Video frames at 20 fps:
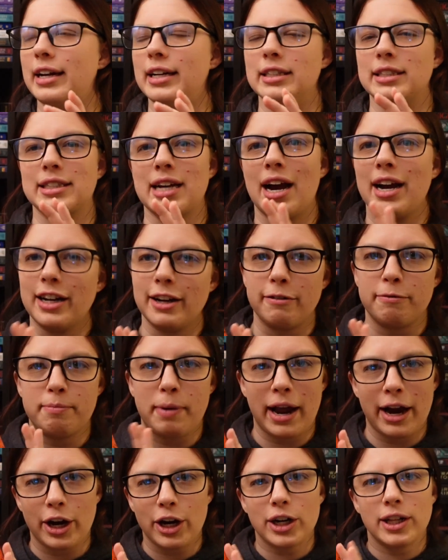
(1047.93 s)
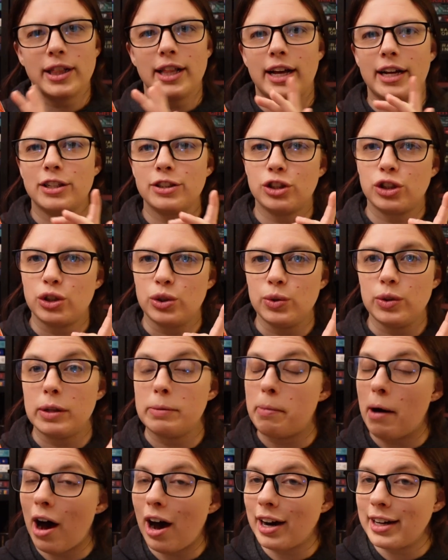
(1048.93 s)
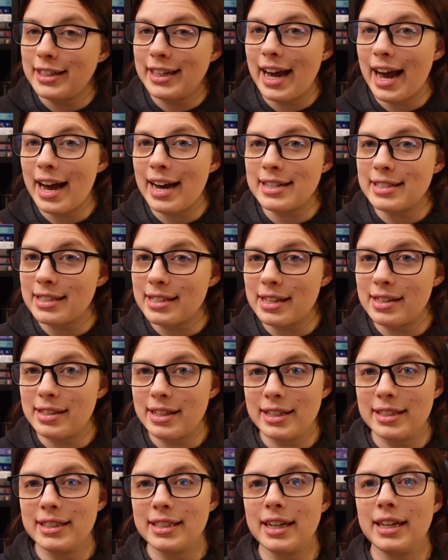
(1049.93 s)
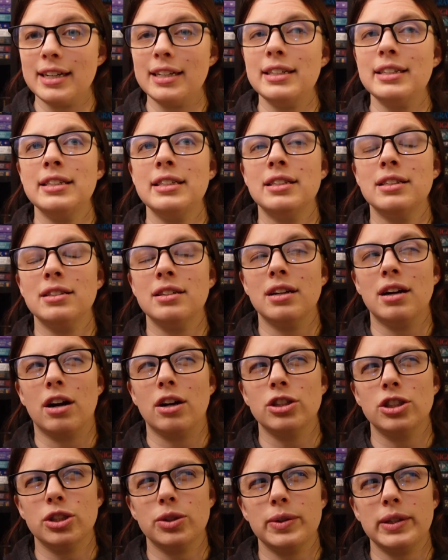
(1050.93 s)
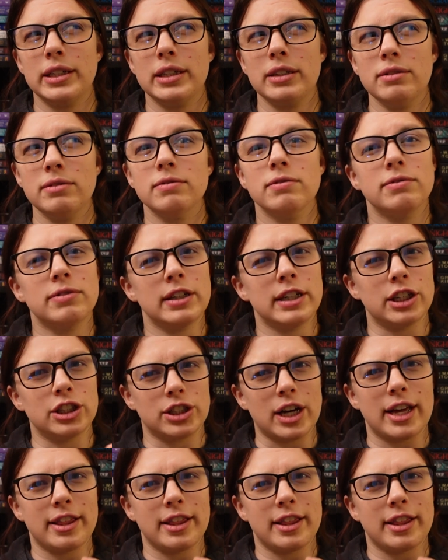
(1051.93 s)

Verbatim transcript: is kind of parallel to the podcast that they did, are doing, finished.